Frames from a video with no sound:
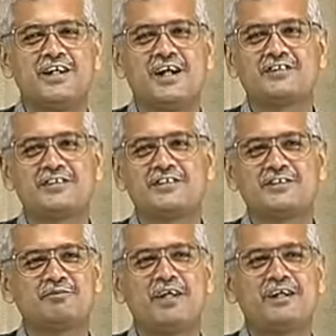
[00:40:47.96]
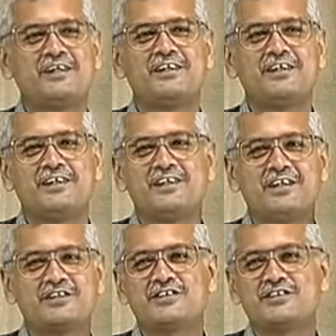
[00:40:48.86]
attending my
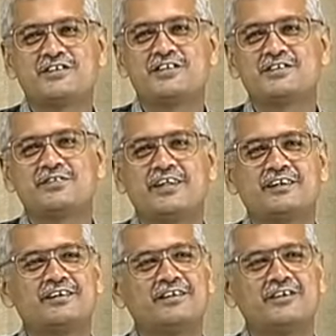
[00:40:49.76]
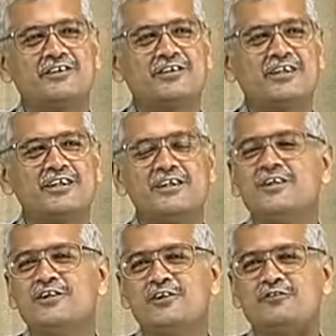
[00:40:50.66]
lectures this way, okay,
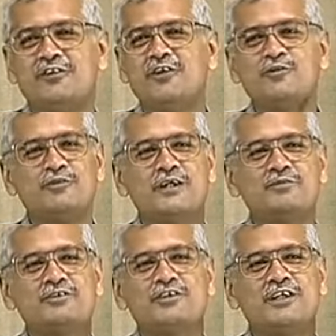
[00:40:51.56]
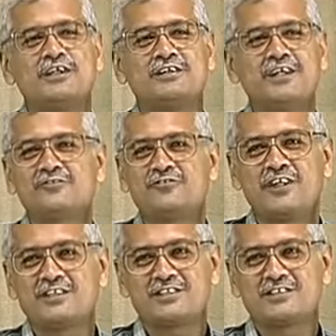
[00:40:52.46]
will you be able to learn that
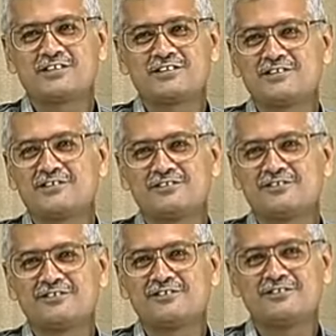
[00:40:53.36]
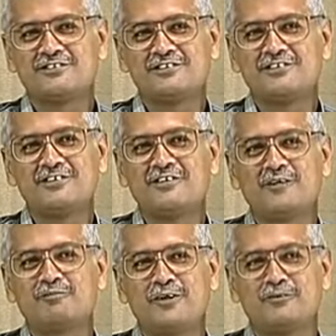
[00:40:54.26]
fast? You will
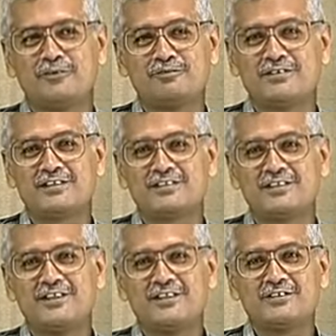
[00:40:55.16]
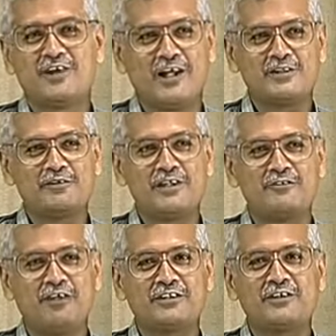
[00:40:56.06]
have problems. So ultimately
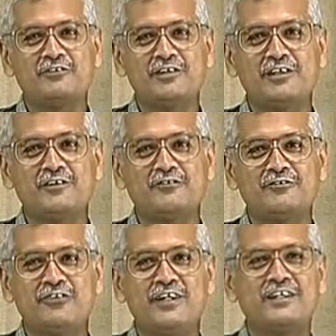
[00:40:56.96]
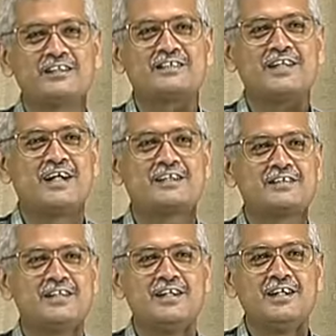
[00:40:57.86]
what you will feel is that
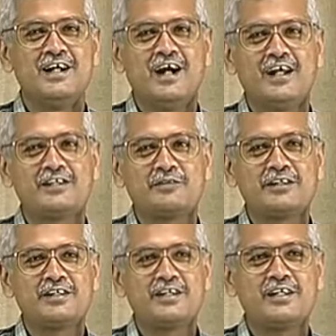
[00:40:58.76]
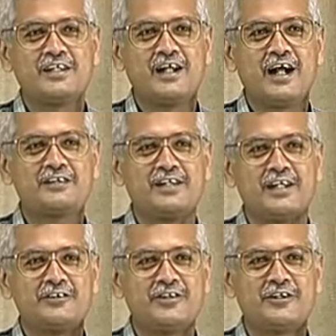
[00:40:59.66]
ultimately at the
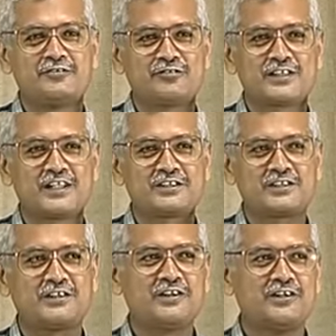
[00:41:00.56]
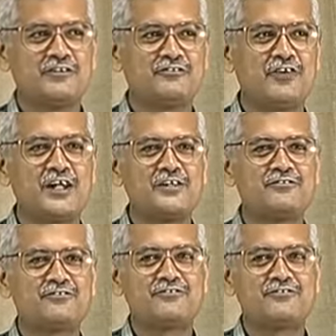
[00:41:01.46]
end of such 5